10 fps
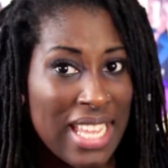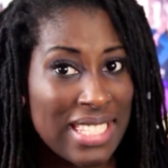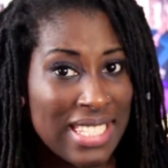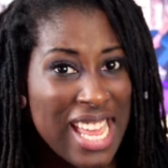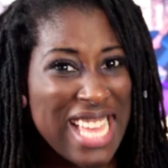
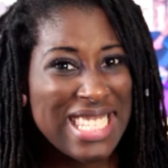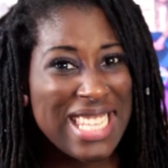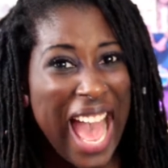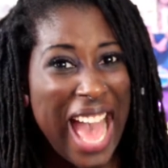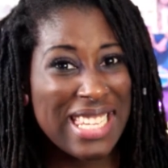insects
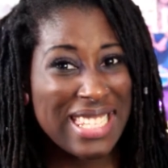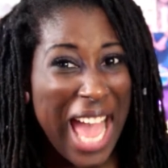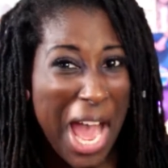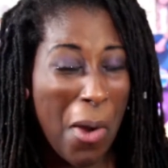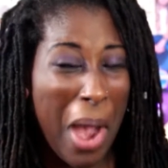and
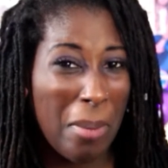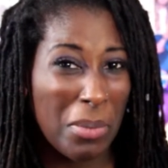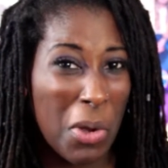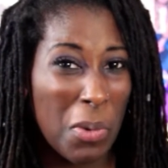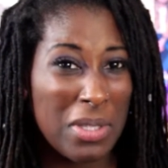now I'm
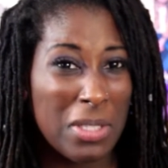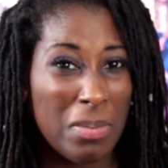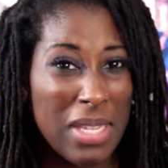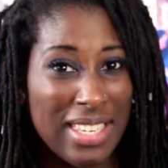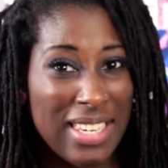going to
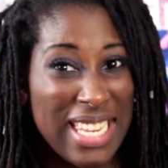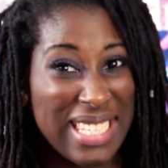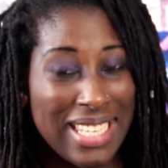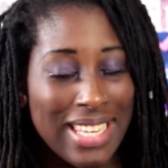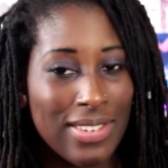be
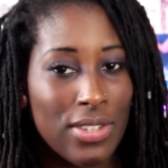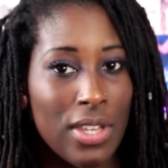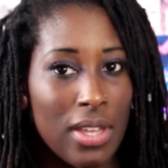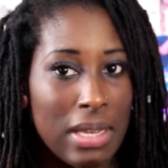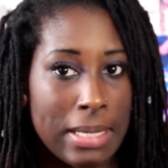eating the